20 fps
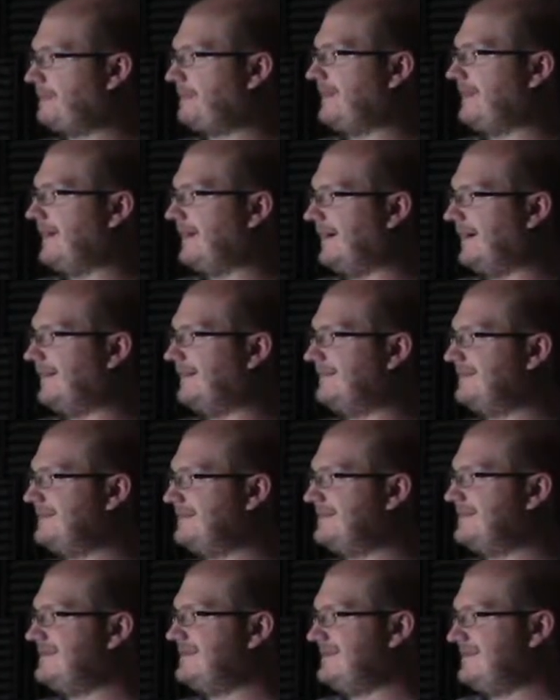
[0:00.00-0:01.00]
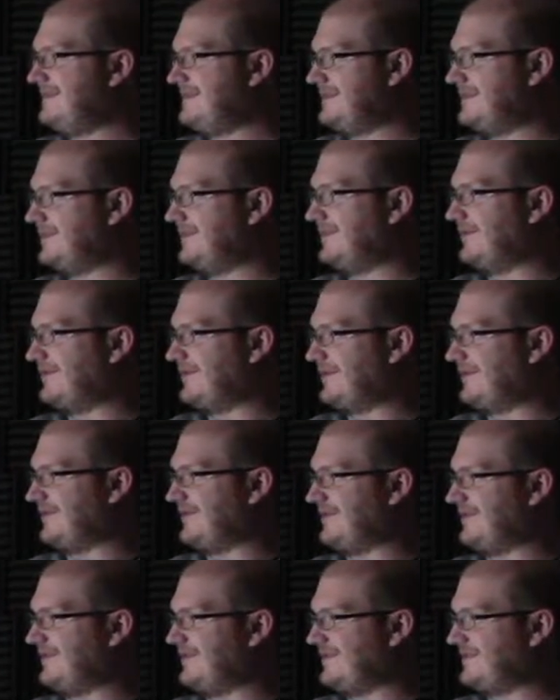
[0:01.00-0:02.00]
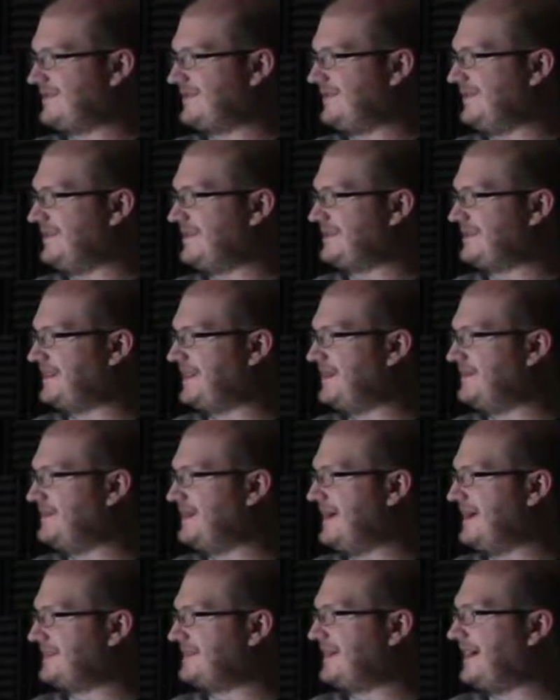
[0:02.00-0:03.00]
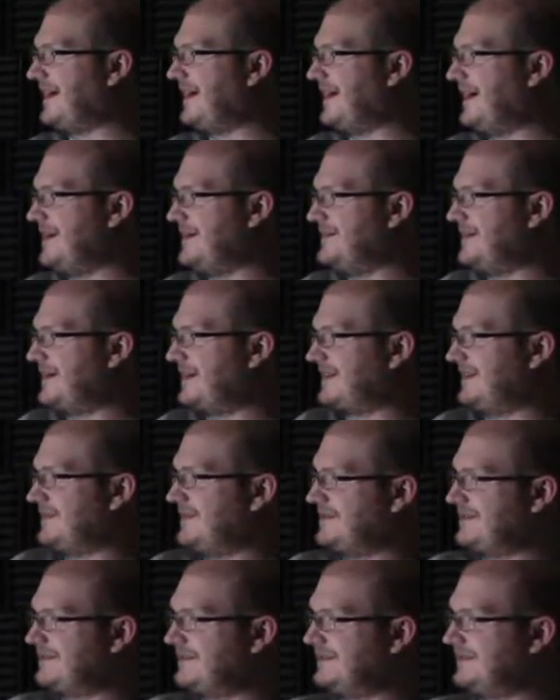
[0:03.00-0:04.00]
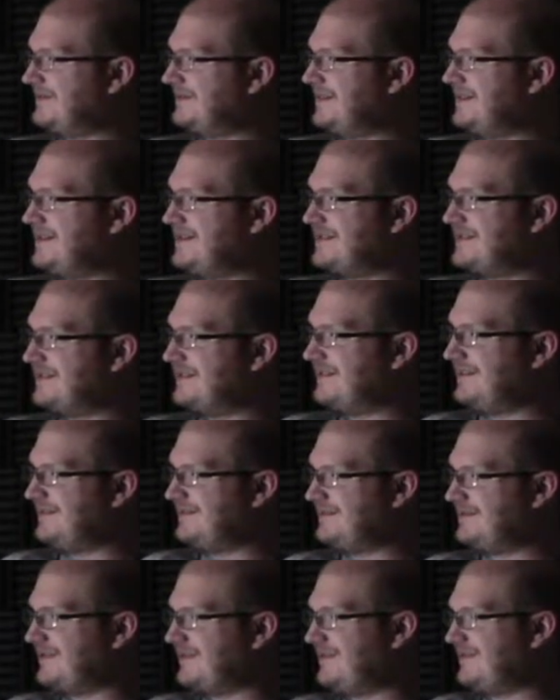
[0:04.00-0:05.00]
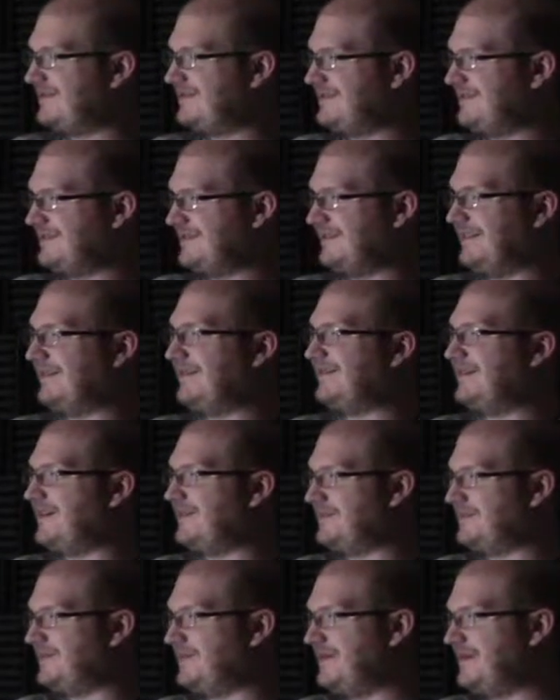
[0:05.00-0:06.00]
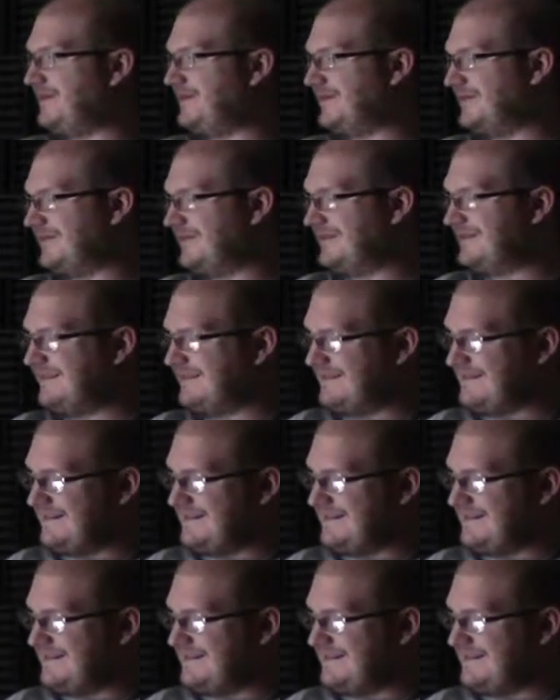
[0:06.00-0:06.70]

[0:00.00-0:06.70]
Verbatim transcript: Yeah. So they're they're they're going to stem that tide by closing a location down, this, so, yep. so they don't have to pay for it.